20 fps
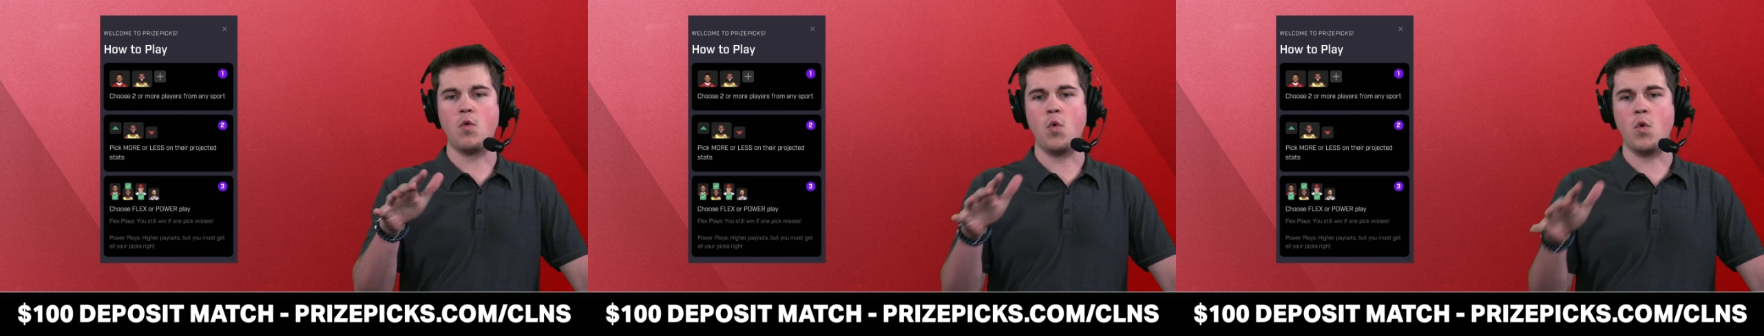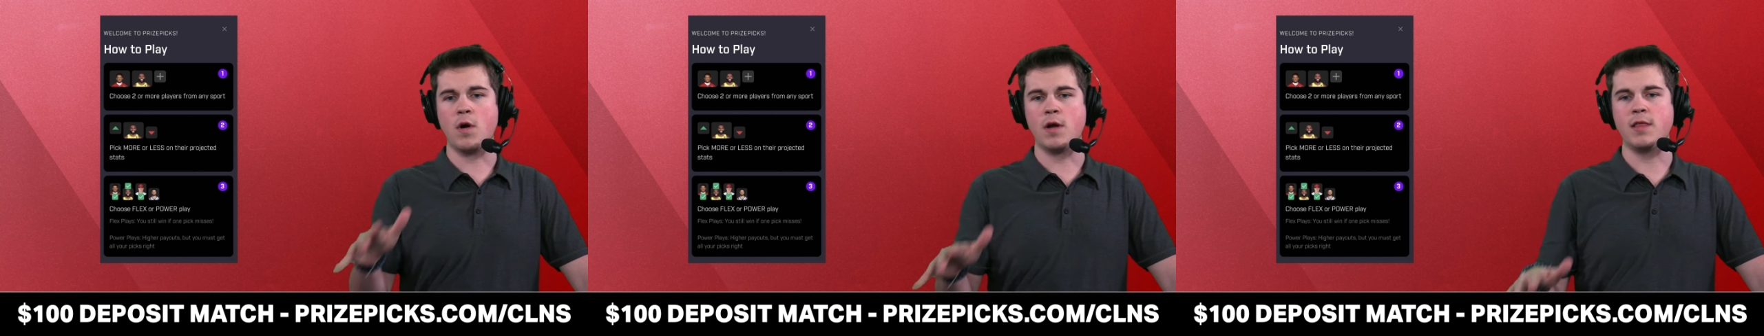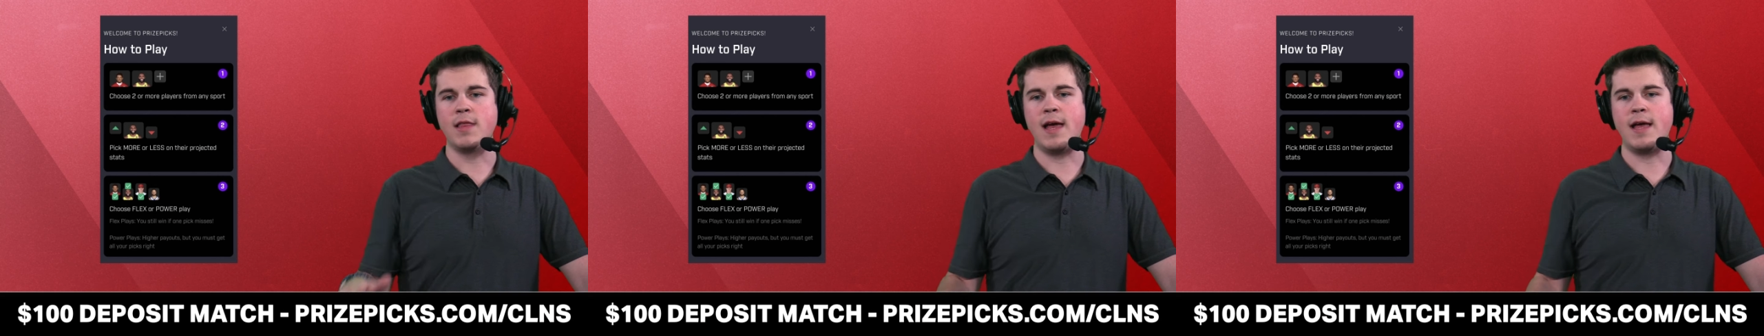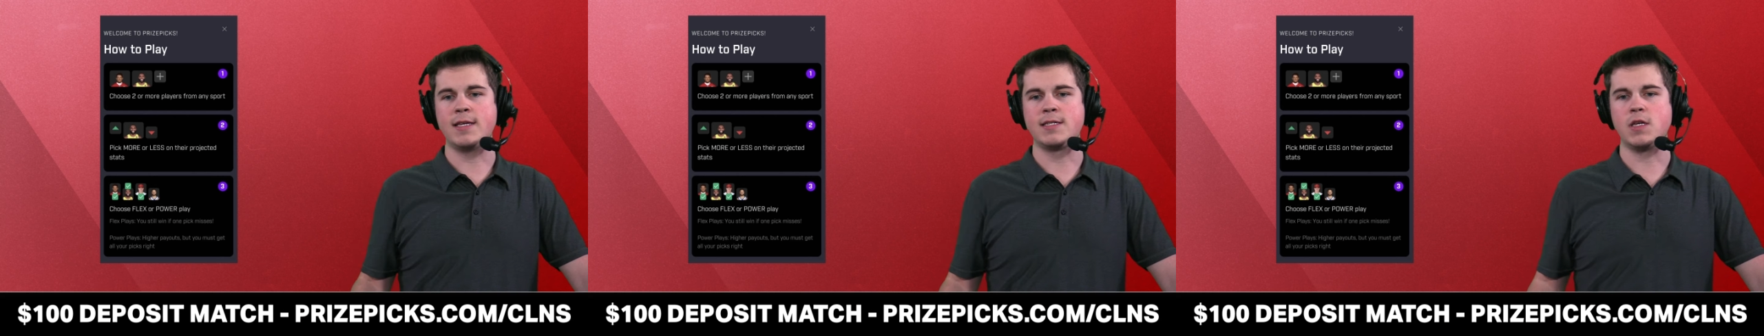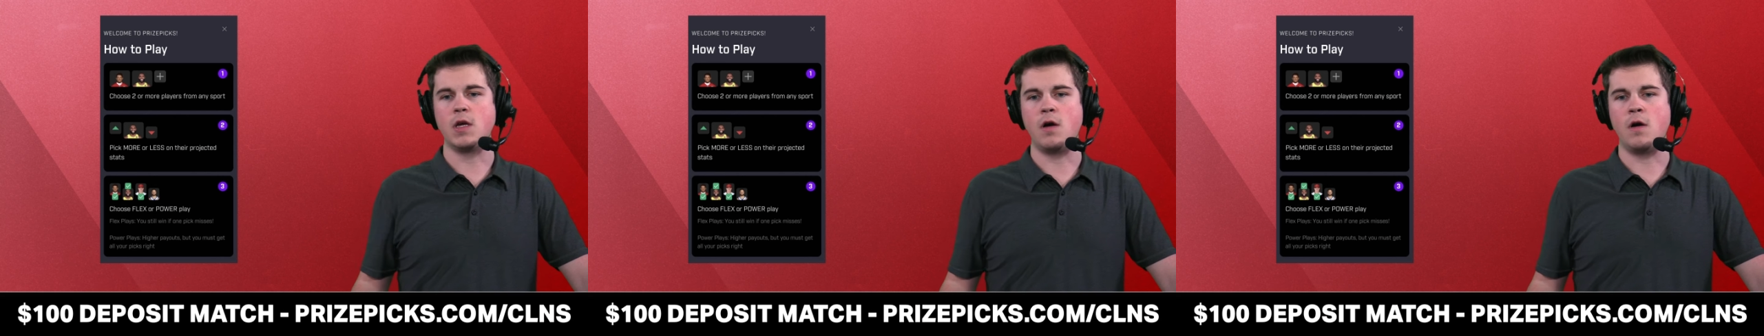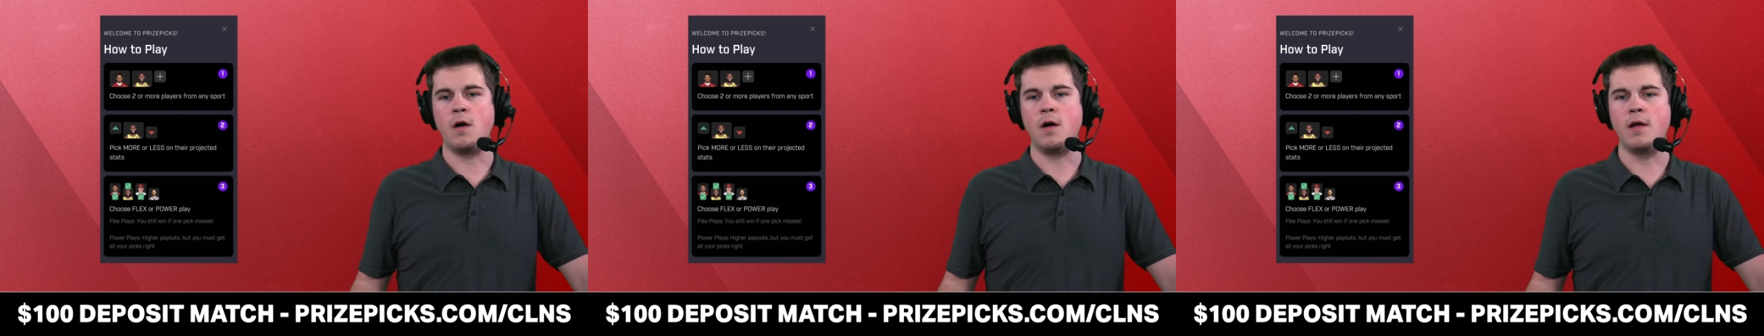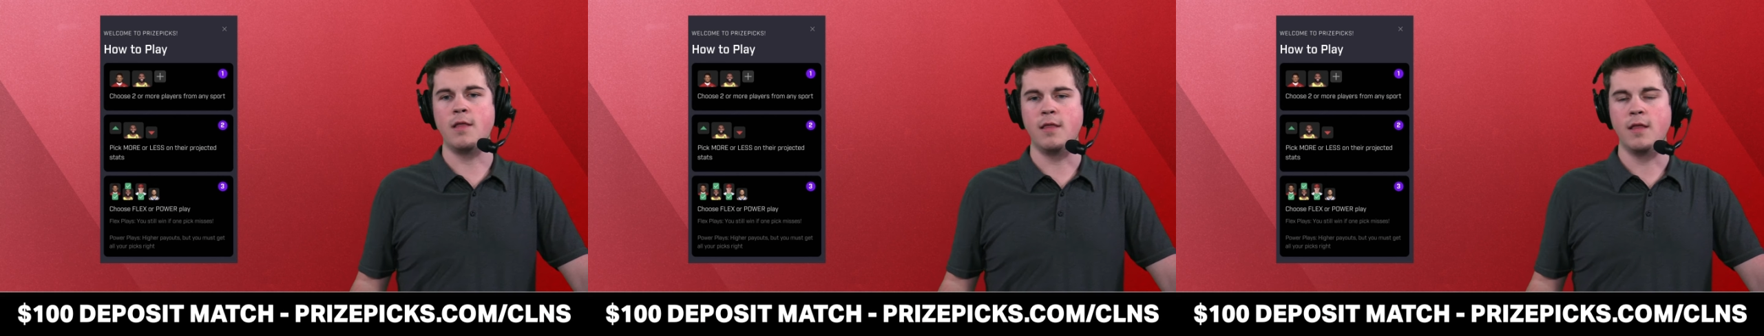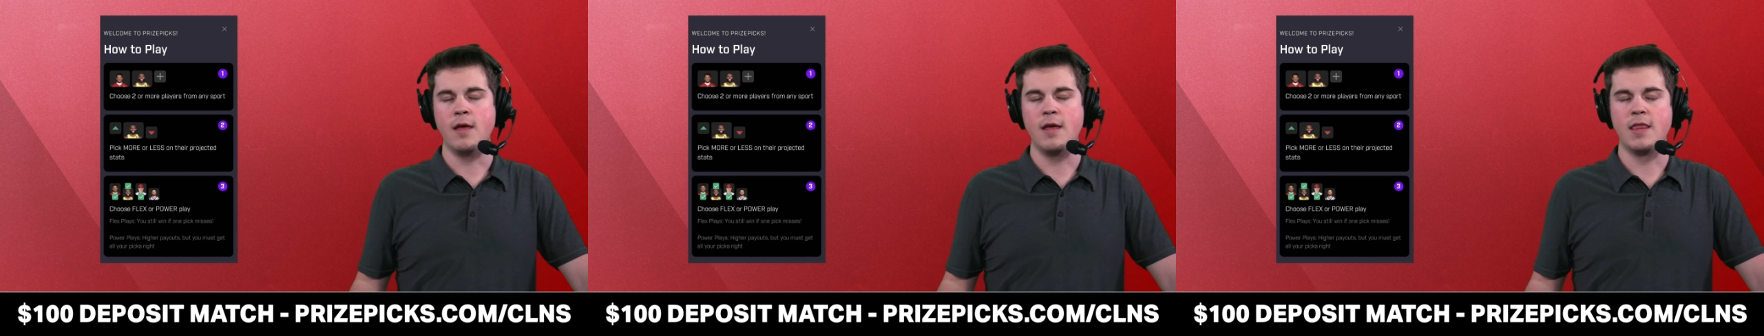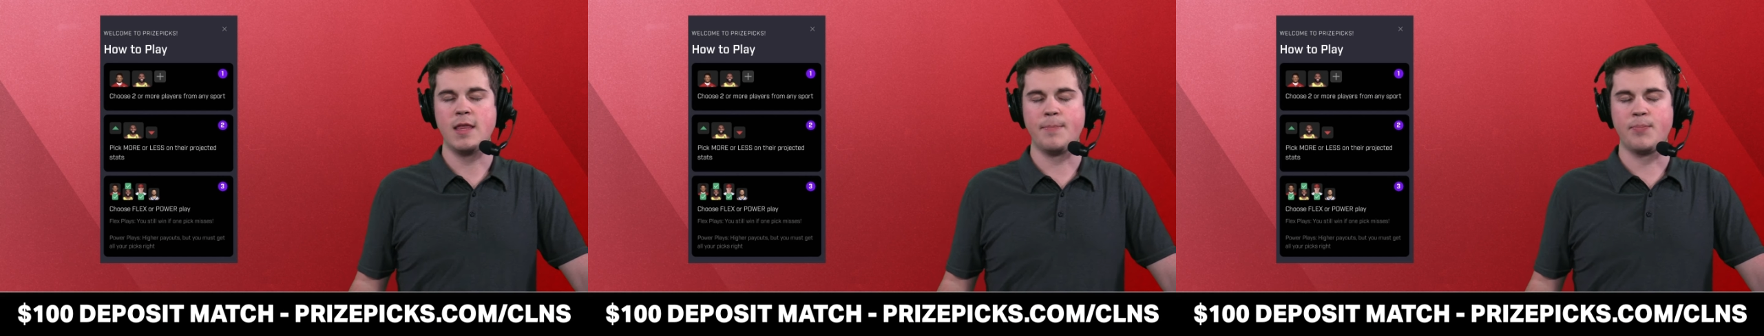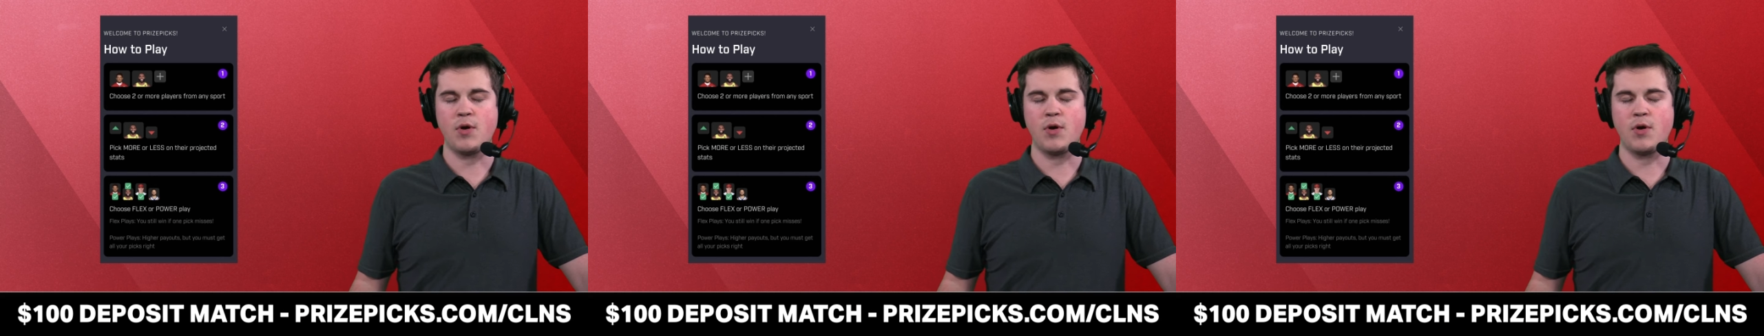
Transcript: or less on the